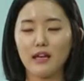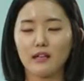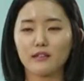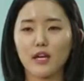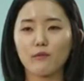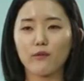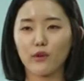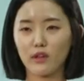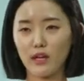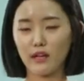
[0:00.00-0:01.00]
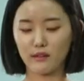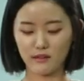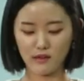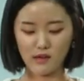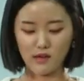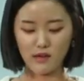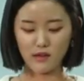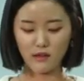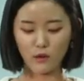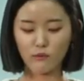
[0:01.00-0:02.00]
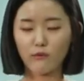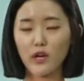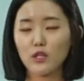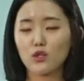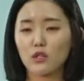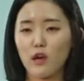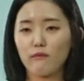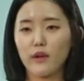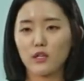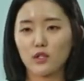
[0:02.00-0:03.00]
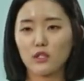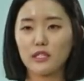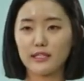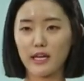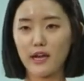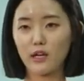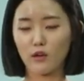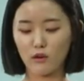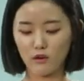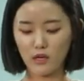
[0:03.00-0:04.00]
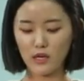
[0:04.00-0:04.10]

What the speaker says: Except for that, the French top fashion designer